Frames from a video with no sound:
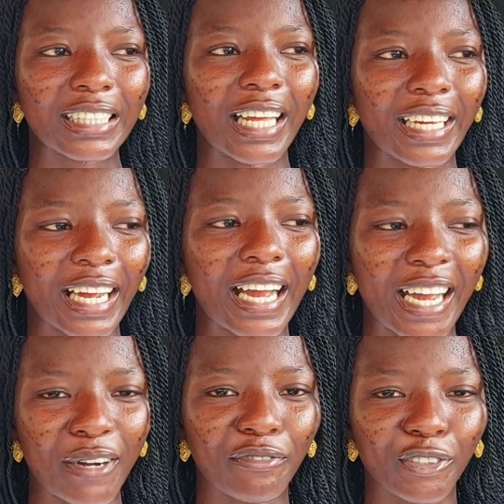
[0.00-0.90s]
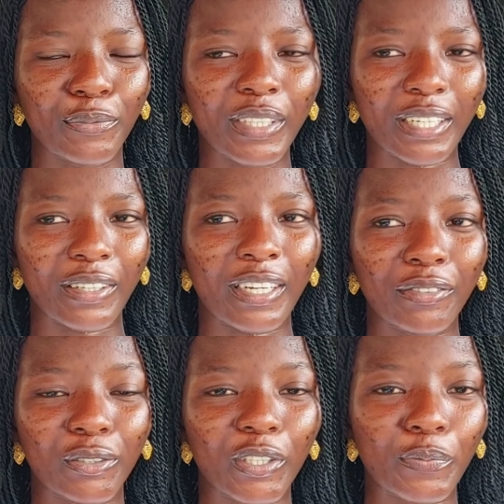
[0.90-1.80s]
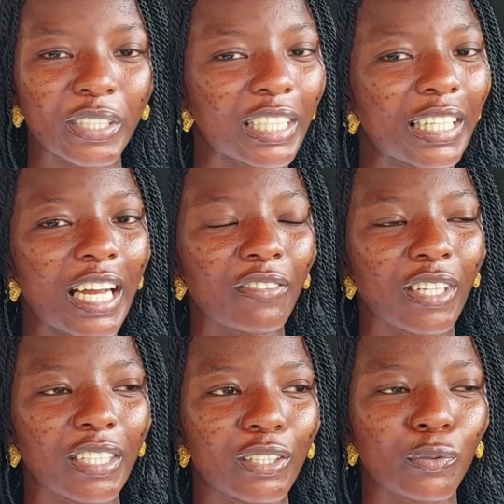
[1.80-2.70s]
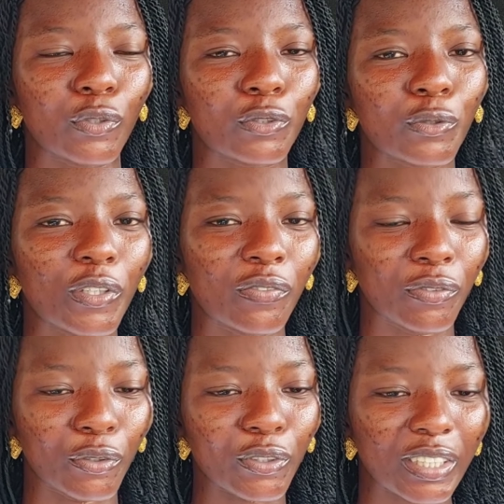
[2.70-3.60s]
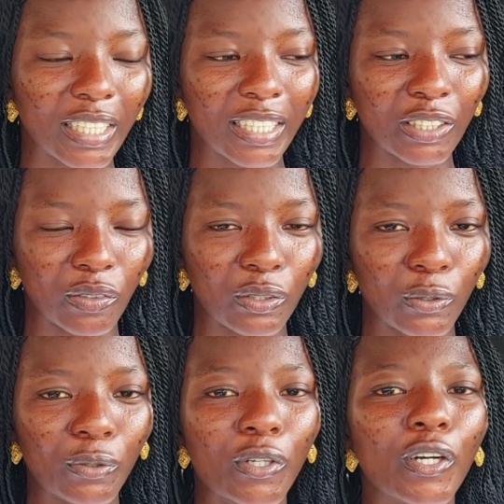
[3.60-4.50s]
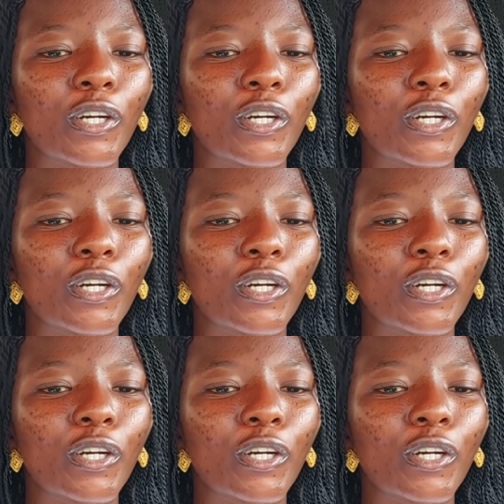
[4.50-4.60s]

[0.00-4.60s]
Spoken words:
Like, I am filming another video immediately after this one, so if you see this video,